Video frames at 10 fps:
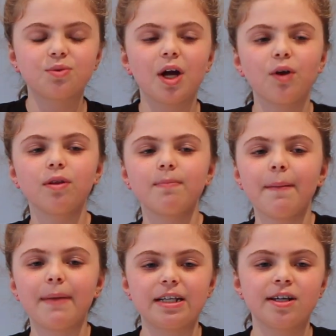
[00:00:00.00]
work with my
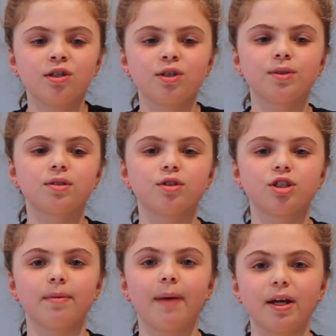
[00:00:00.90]
mentor, who's
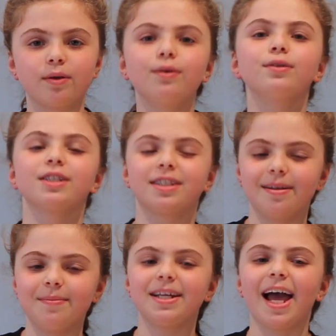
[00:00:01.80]
also my
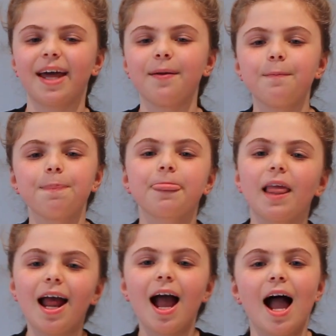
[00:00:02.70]
awesome dad.
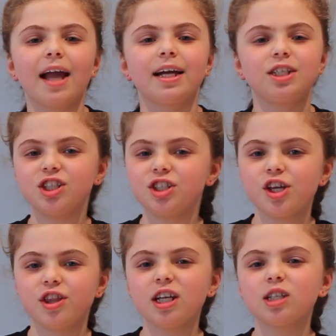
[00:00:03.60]
I get to do
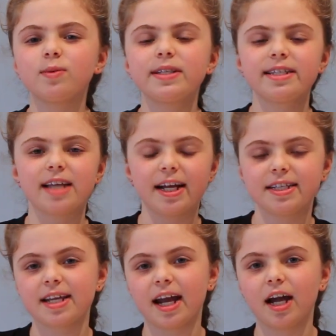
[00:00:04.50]
things with science
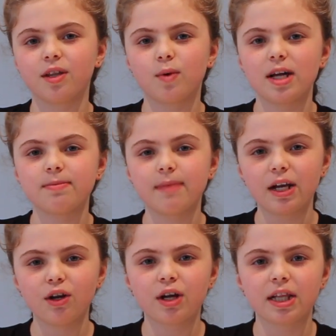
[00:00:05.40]
that I otherwise
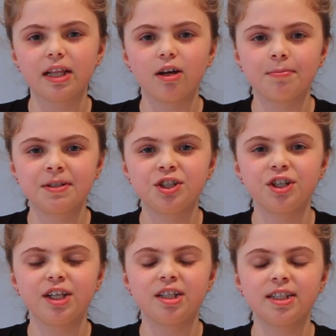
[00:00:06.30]
might not get the
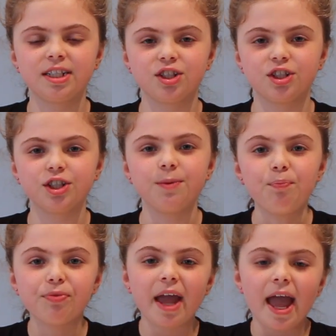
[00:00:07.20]
opportunity to do.
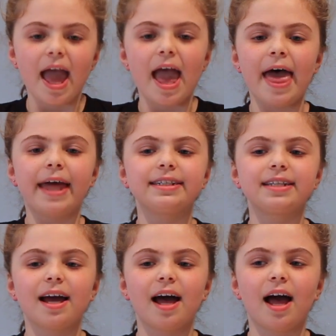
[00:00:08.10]
And
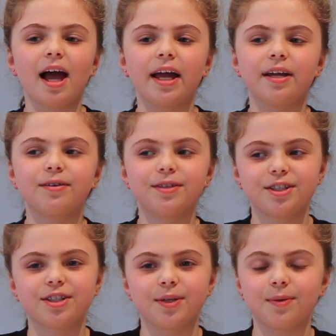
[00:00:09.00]
I
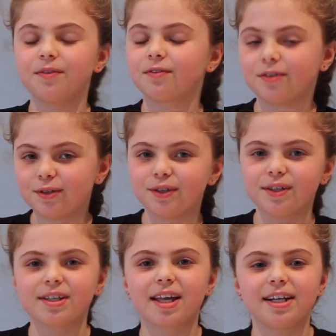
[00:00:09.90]
also, of
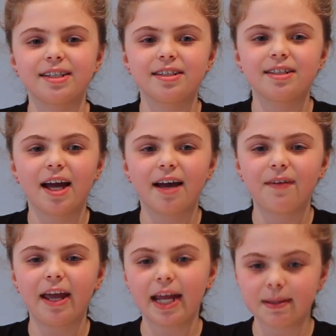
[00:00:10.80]
course, get to
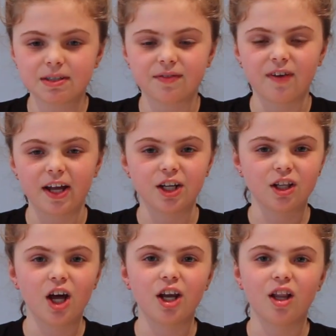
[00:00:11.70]
have heaps of fun and learn a